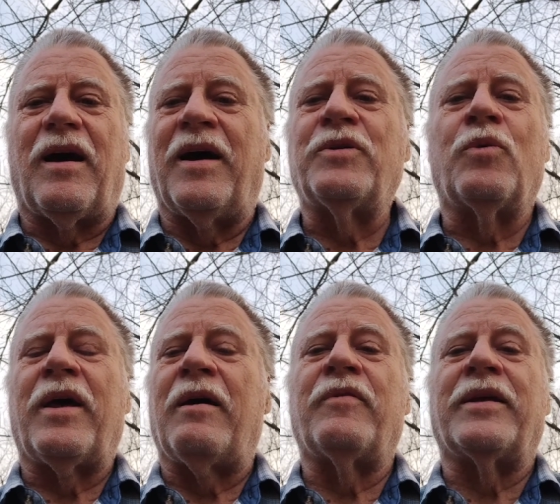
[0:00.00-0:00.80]
I don't
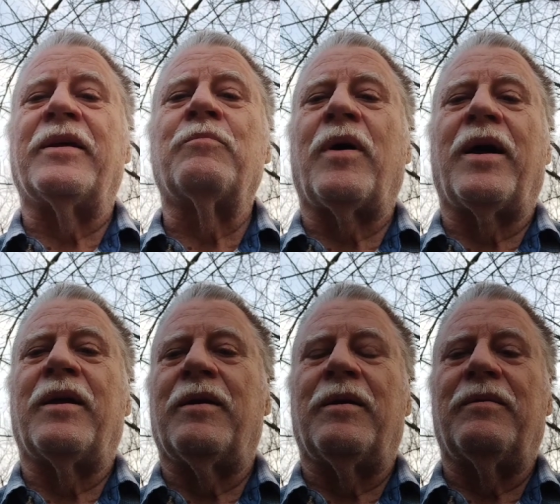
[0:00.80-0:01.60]
have it in
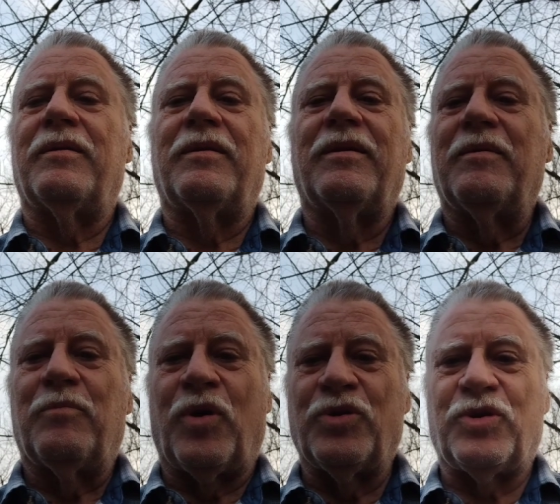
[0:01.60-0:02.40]
my uh,
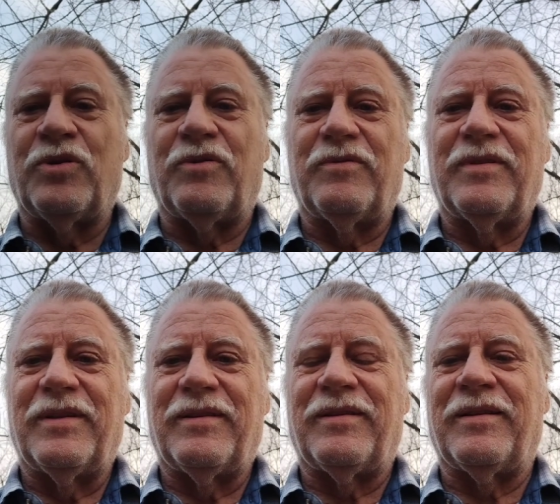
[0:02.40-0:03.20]
personal,
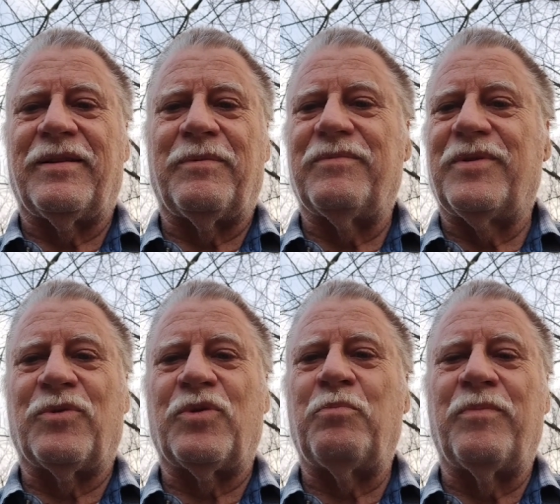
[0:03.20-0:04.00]
uh,
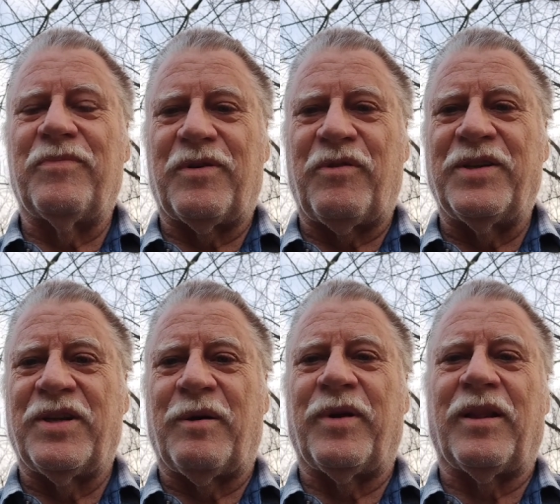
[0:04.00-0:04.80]
don't go
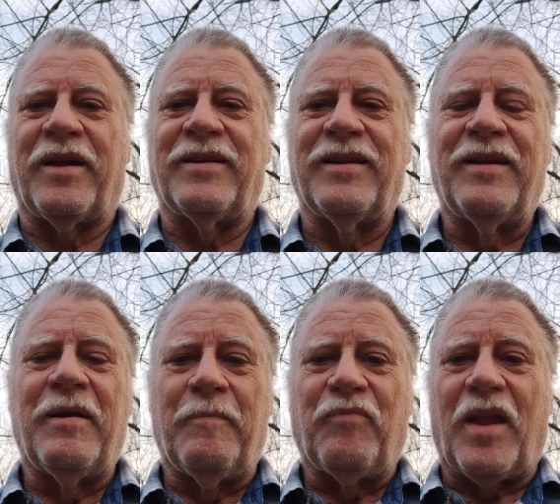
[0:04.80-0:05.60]
crazy on me, light.
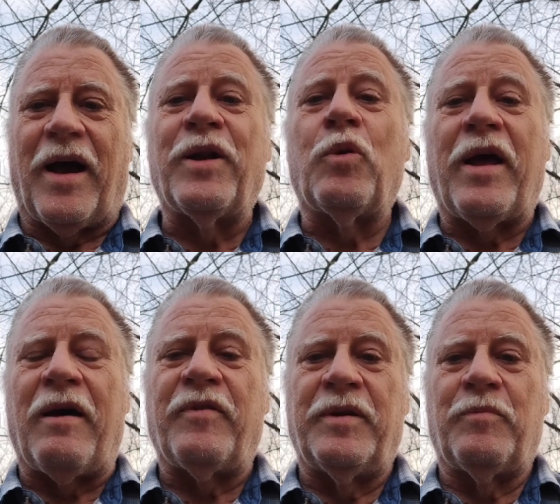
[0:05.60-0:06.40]
I don't
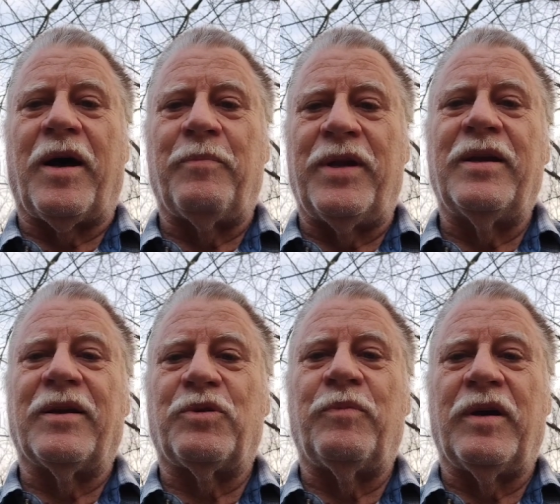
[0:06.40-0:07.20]
have it in my
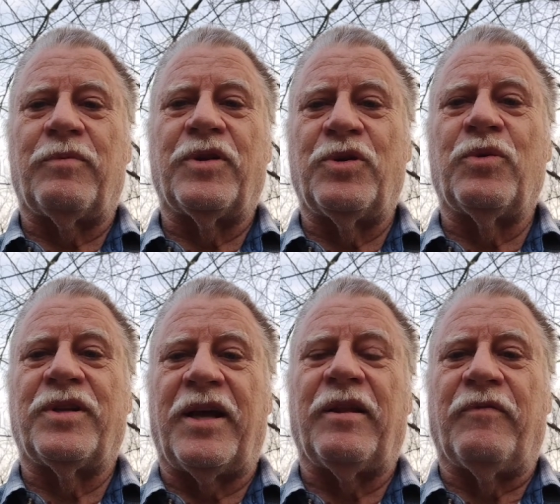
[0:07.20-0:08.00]
being to be able to do a
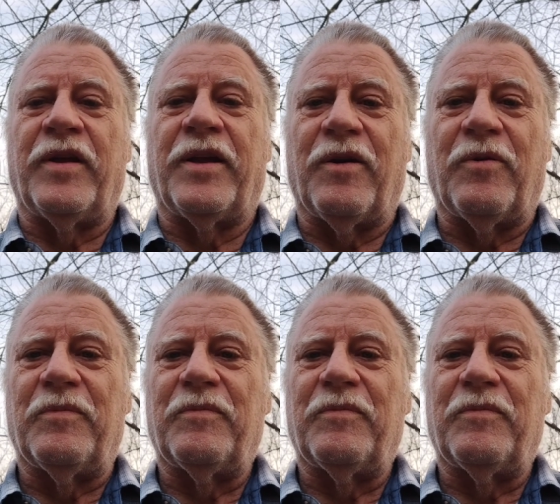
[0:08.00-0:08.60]
daily video.